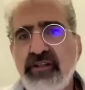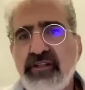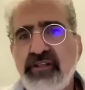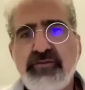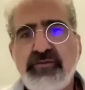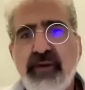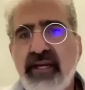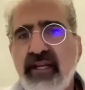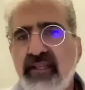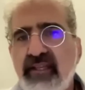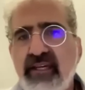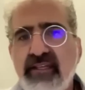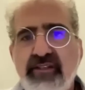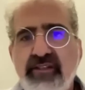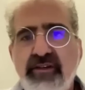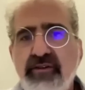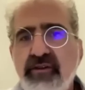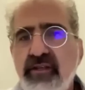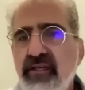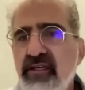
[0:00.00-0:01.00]
just writing like
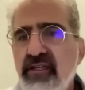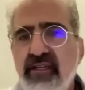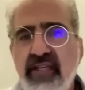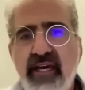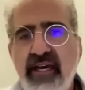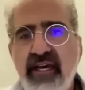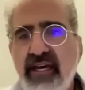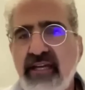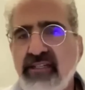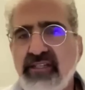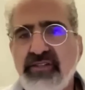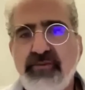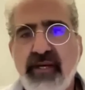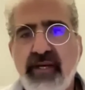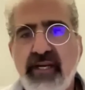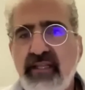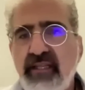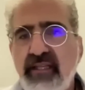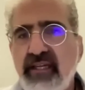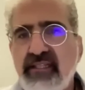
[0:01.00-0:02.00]
Tony and Diane just
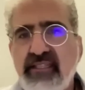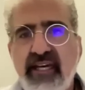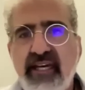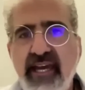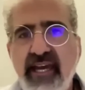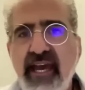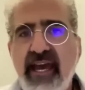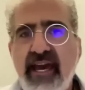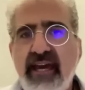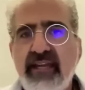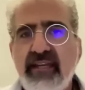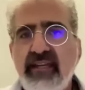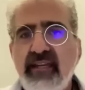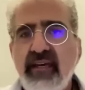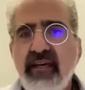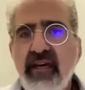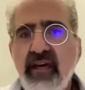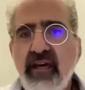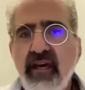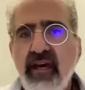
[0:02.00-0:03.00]
writing like Diane,